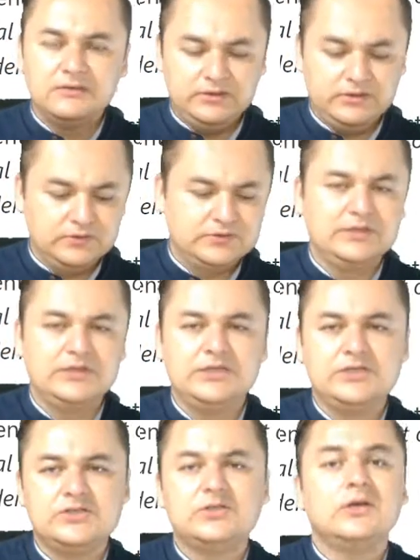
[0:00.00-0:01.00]
using
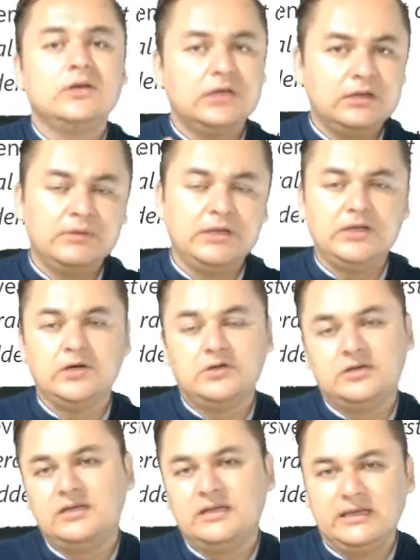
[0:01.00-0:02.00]
these and many
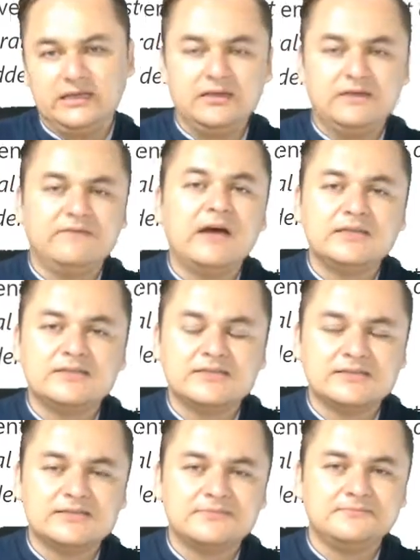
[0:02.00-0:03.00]
other linking
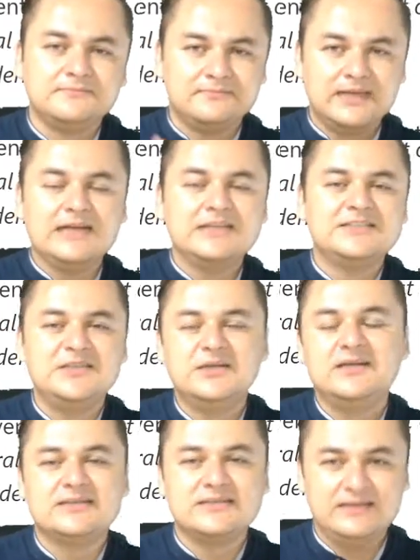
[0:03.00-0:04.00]
devices. I'll see you
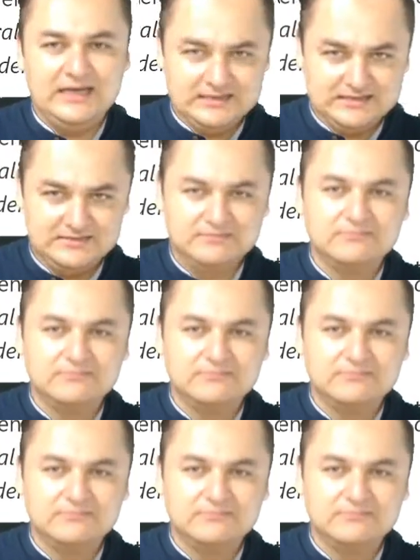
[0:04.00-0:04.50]
next class.